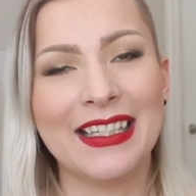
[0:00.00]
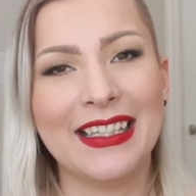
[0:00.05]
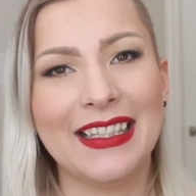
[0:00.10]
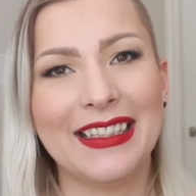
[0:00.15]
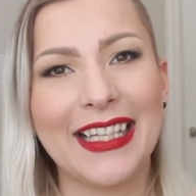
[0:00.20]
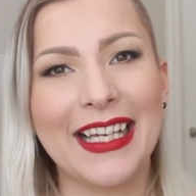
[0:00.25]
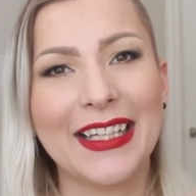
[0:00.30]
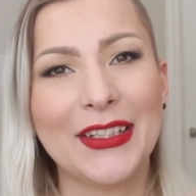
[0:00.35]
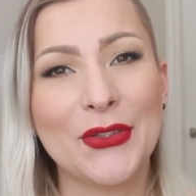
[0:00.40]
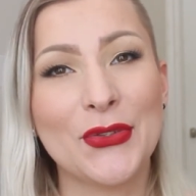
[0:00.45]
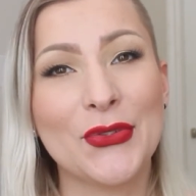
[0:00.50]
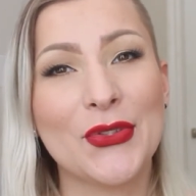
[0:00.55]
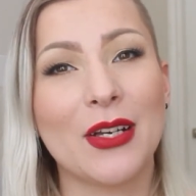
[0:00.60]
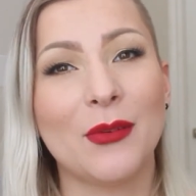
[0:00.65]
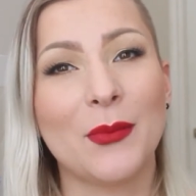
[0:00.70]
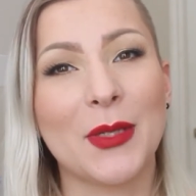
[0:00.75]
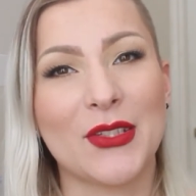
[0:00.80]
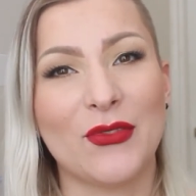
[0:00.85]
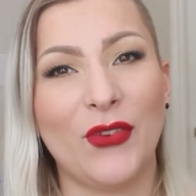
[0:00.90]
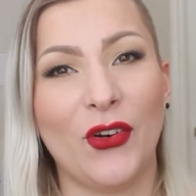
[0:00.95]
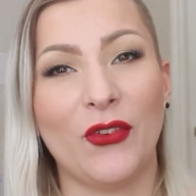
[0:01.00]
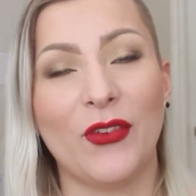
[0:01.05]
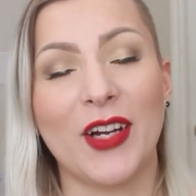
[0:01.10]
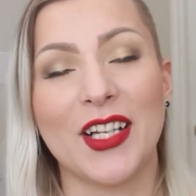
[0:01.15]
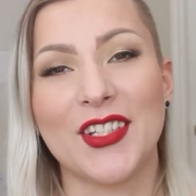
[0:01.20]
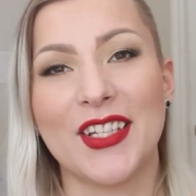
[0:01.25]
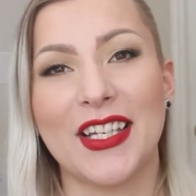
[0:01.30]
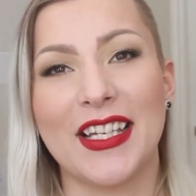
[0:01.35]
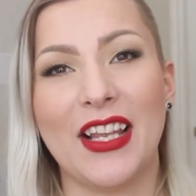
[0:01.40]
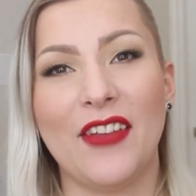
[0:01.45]
Thank you so much for
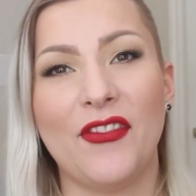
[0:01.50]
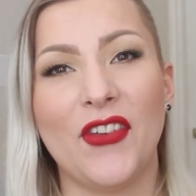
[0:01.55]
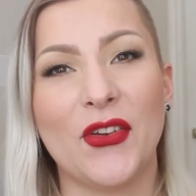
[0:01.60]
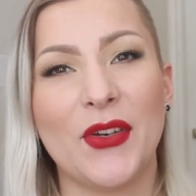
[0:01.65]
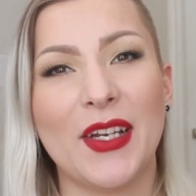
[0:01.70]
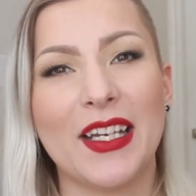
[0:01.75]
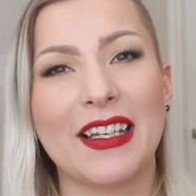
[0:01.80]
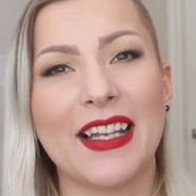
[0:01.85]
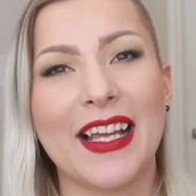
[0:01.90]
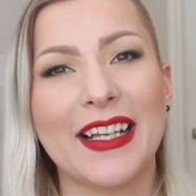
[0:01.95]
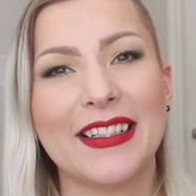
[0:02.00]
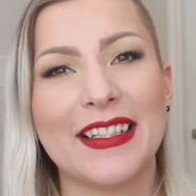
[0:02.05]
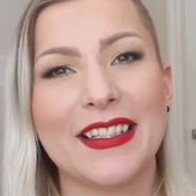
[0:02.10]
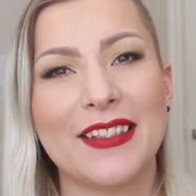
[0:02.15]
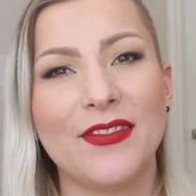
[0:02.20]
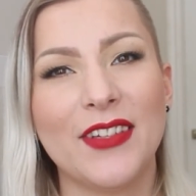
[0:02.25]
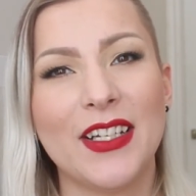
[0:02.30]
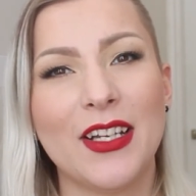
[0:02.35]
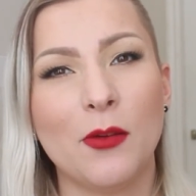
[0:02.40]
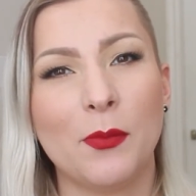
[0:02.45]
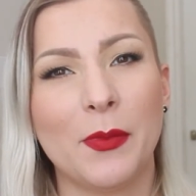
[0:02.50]
watching. If you did like this video,